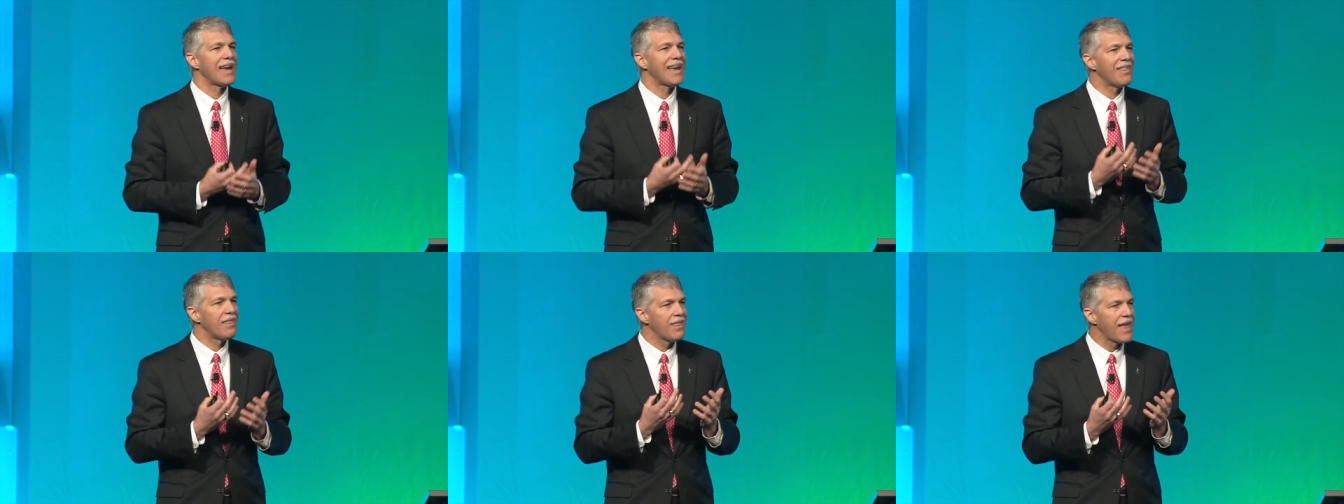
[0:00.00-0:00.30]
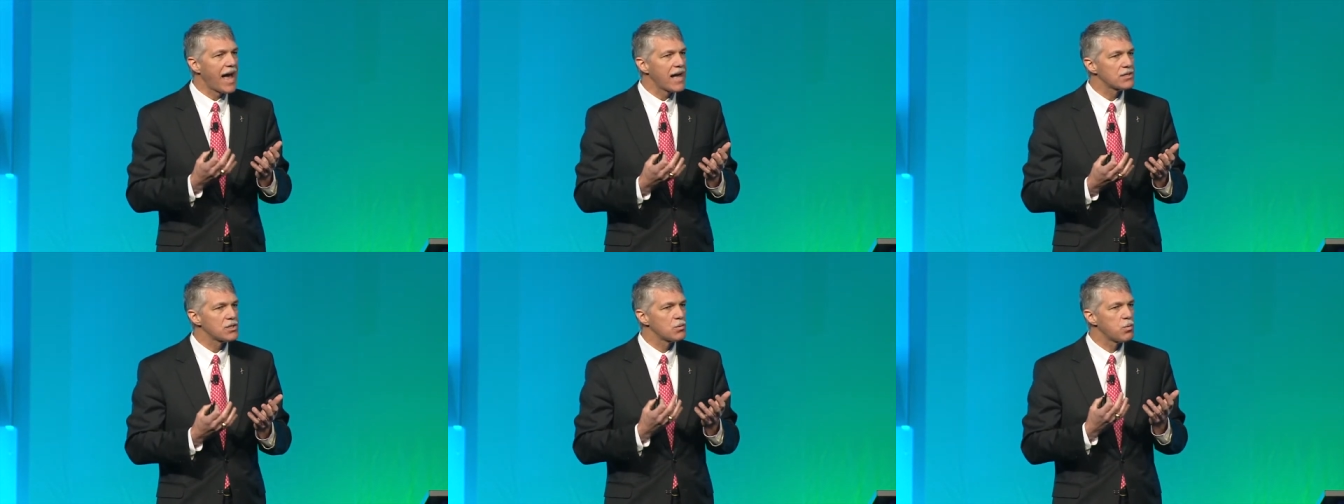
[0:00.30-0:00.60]
And
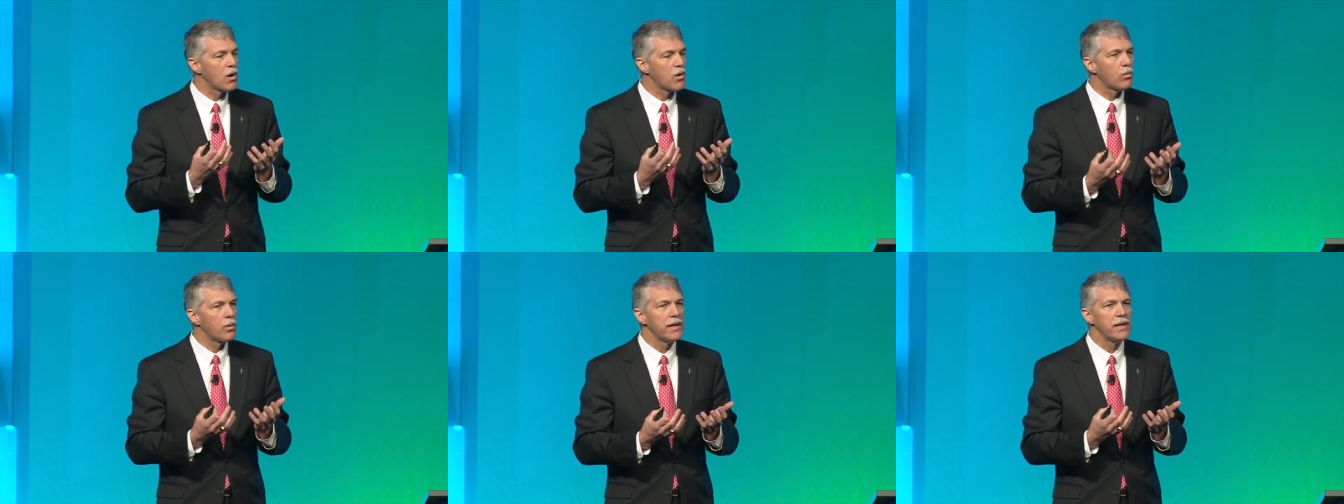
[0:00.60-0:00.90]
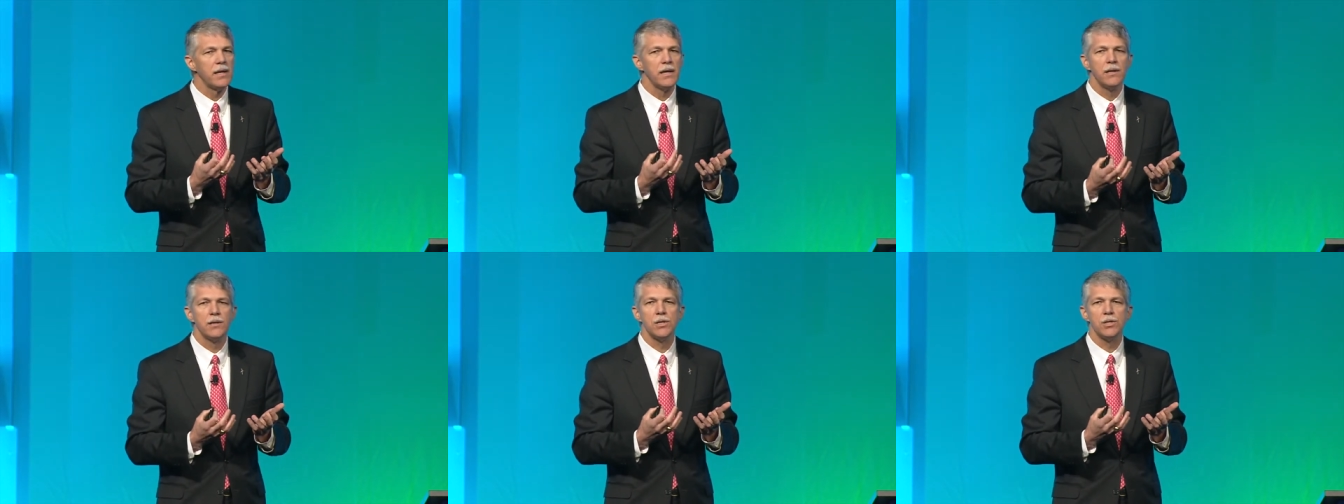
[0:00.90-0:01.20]
that's what we
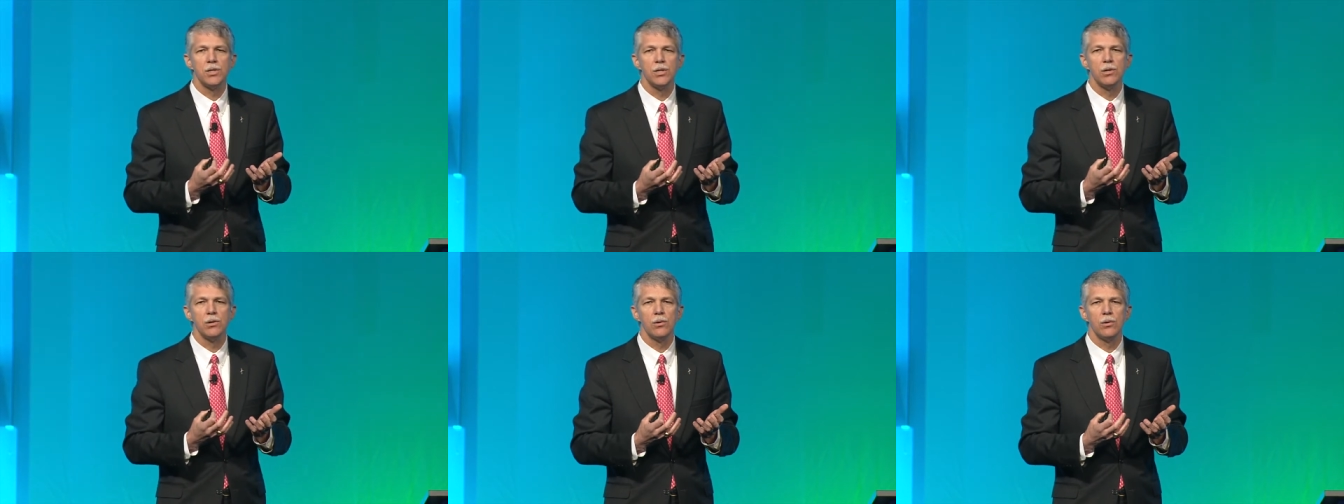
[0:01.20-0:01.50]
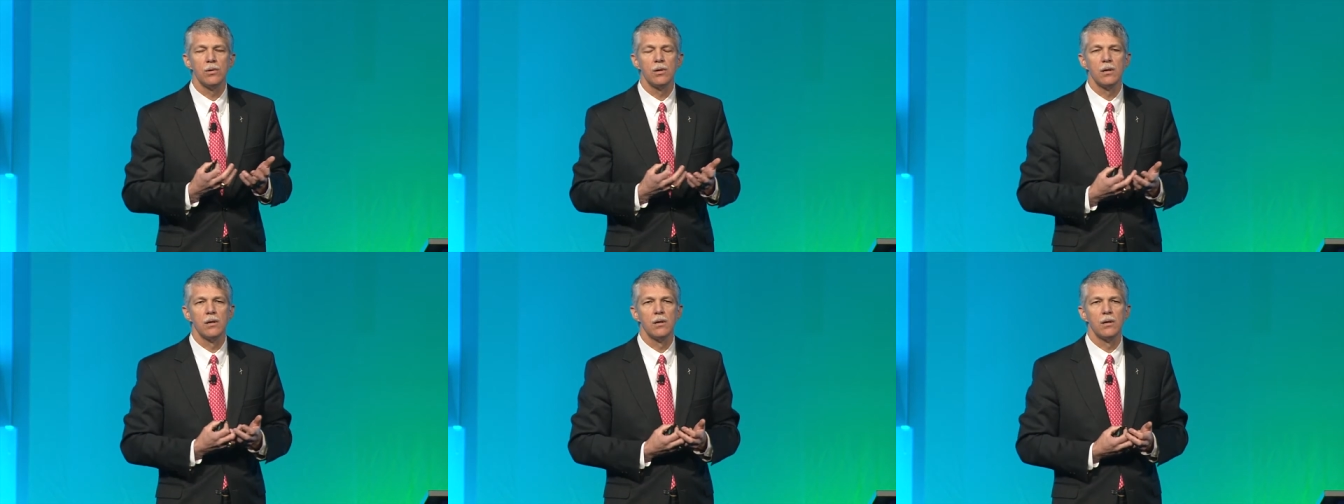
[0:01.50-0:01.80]
need to
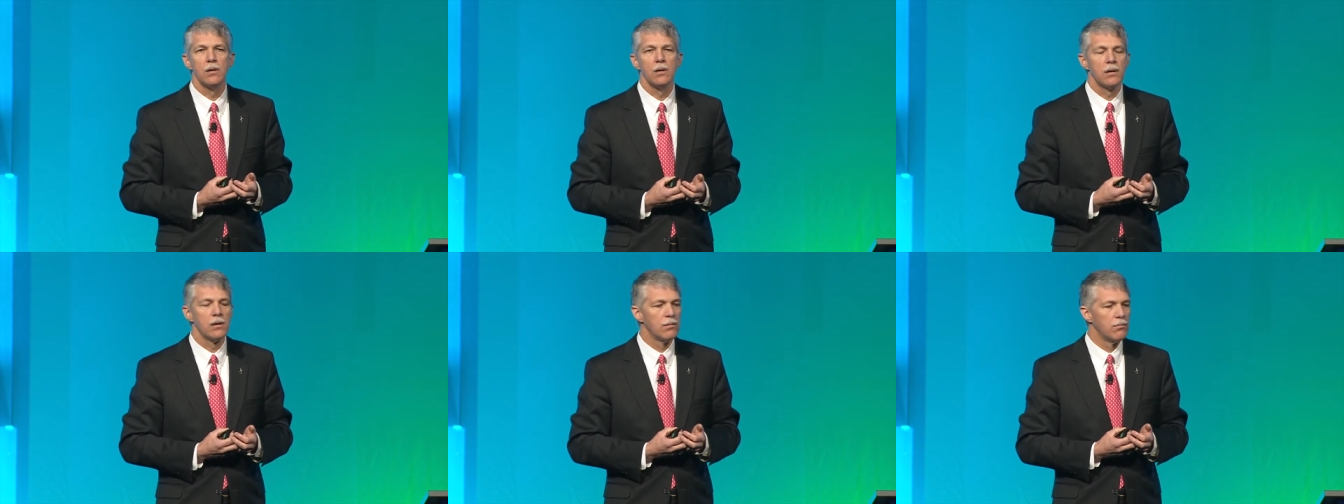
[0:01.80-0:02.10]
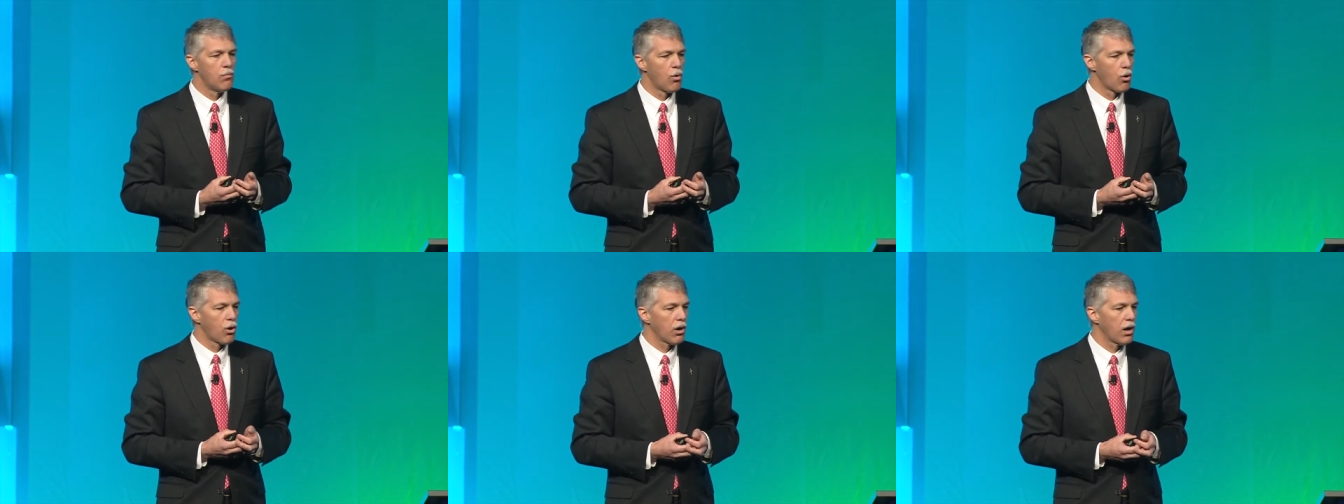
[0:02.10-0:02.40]
do
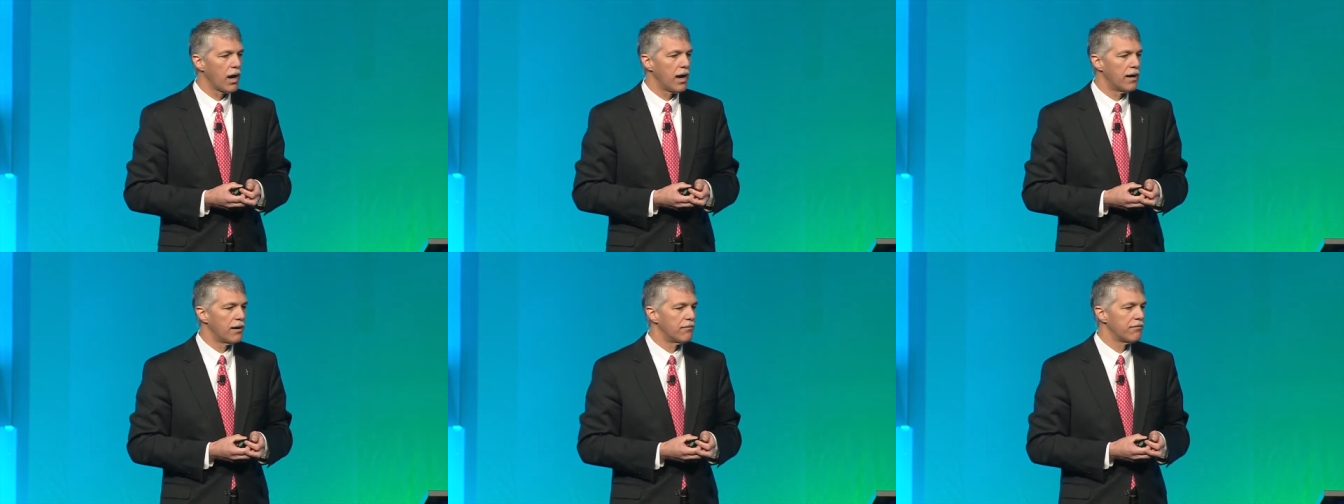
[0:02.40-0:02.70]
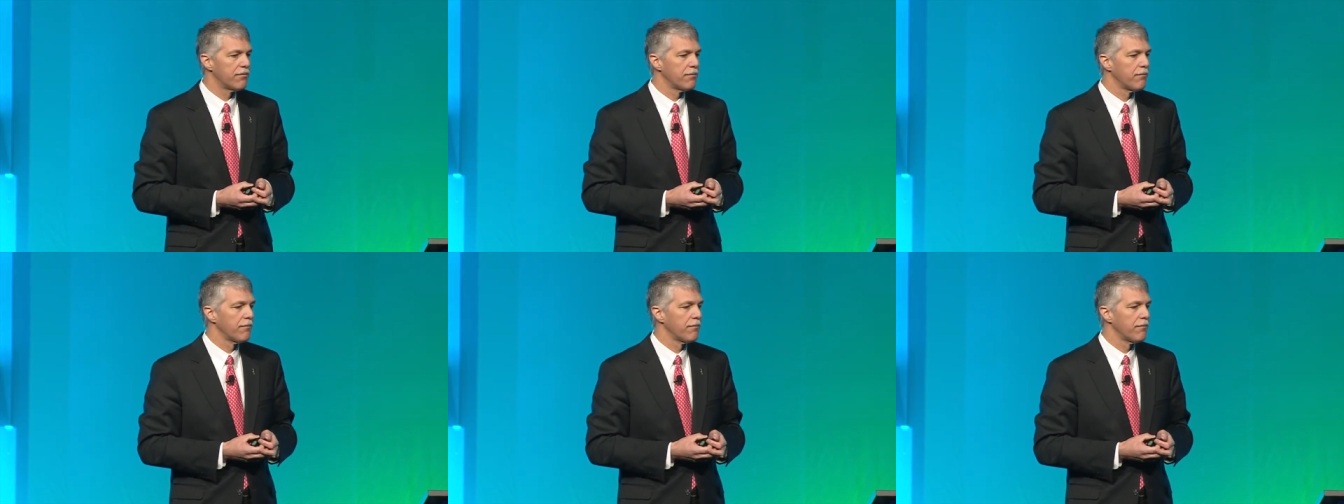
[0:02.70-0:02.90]
more of.